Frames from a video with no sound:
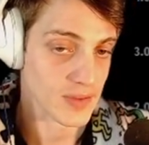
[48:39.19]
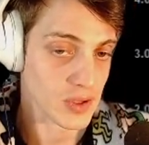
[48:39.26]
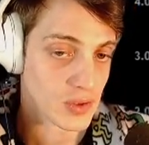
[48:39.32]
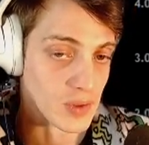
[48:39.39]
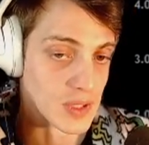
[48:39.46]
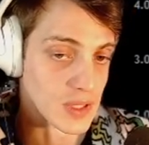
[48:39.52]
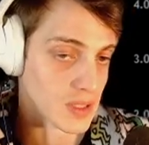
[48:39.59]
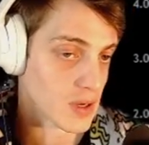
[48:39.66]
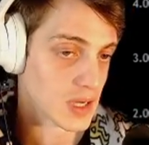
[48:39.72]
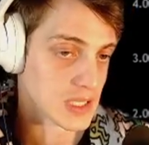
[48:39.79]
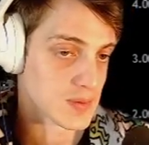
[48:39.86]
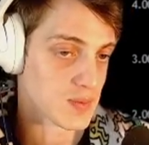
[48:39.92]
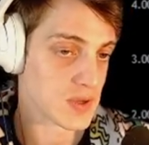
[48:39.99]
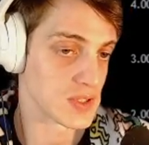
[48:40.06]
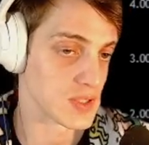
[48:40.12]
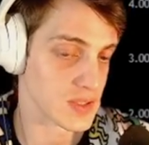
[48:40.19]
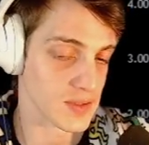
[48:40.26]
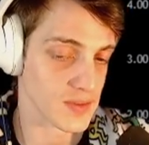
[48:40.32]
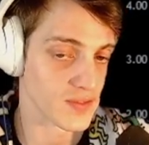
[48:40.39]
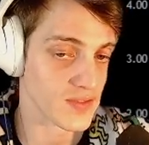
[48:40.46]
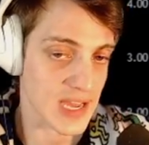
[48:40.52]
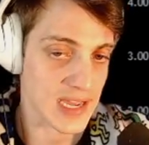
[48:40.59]
you and a cost basis
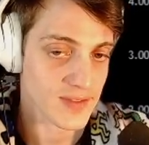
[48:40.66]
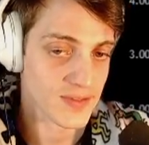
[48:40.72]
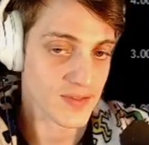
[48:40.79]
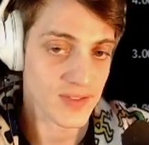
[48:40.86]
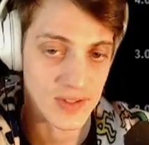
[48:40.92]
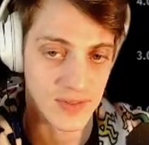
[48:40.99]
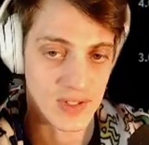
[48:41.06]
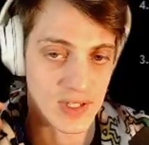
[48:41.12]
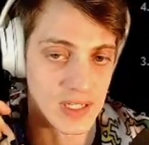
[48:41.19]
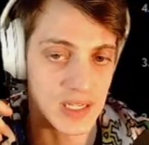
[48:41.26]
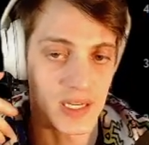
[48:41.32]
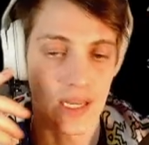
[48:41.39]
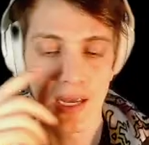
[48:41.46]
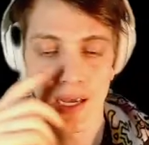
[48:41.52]
of 550,